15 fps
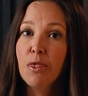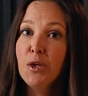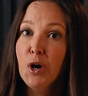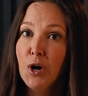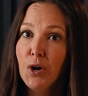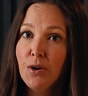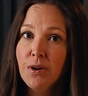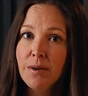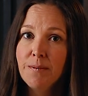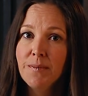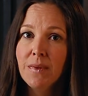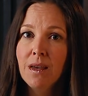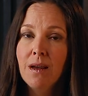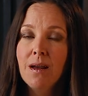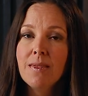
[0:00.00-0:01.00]
Third,
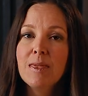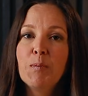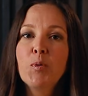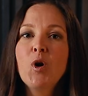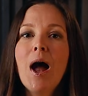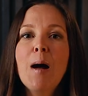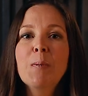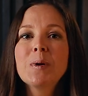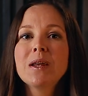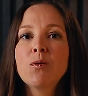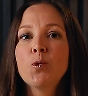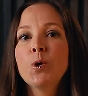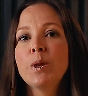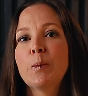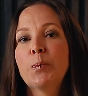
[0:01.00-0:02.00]
the property
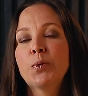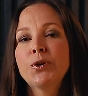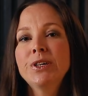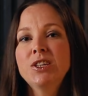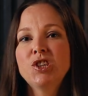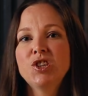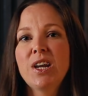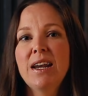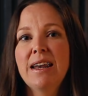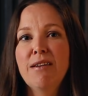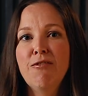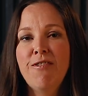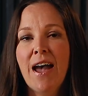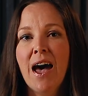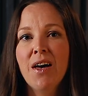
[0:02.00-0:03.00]
will appreciate
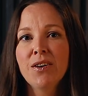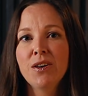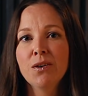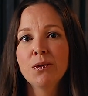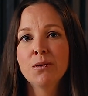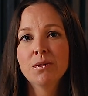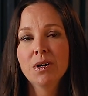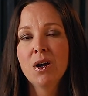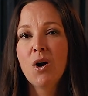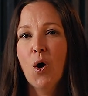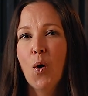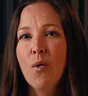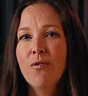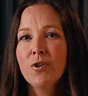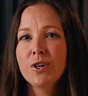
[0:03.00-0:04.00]
in value
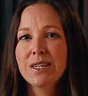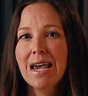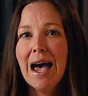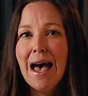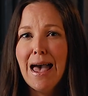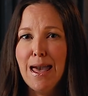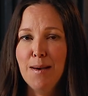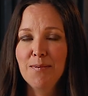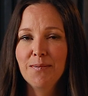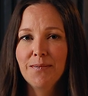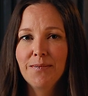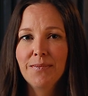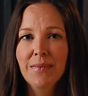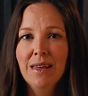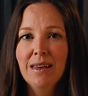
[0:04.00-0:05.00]
over time.
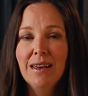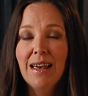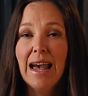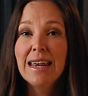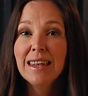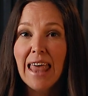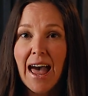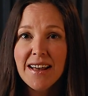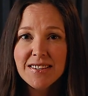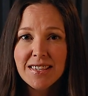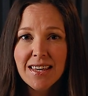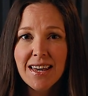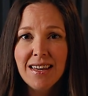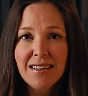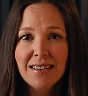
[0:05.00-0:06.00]
And
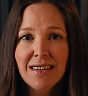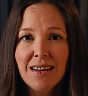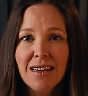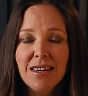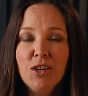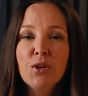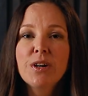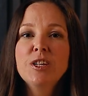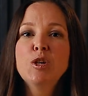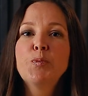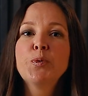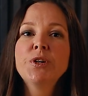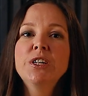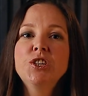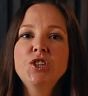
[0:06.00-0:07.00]
lastly, you can
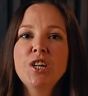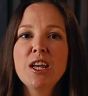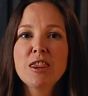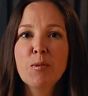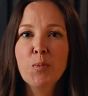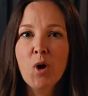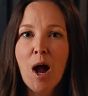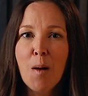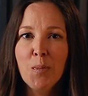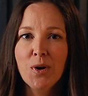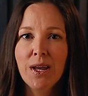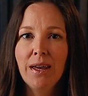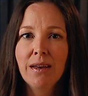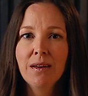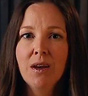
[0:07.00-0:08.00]
depreciate the
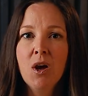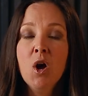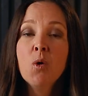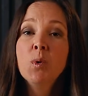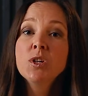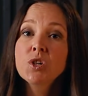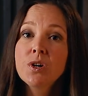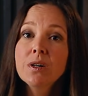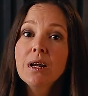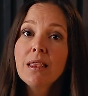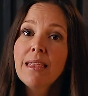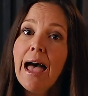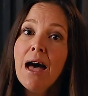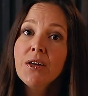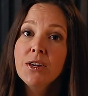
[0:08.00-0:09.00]
property, which could
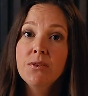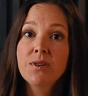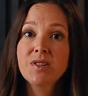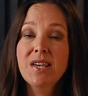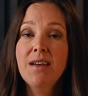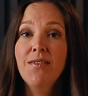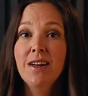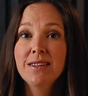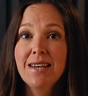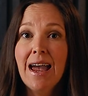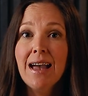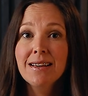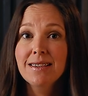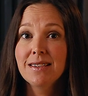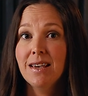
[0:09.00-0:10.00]
allow you to save on
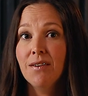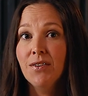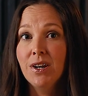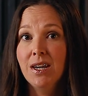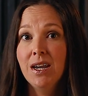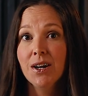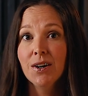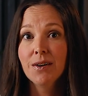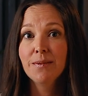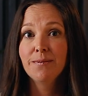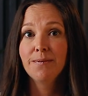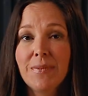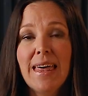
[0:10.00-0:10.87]
taxes every year.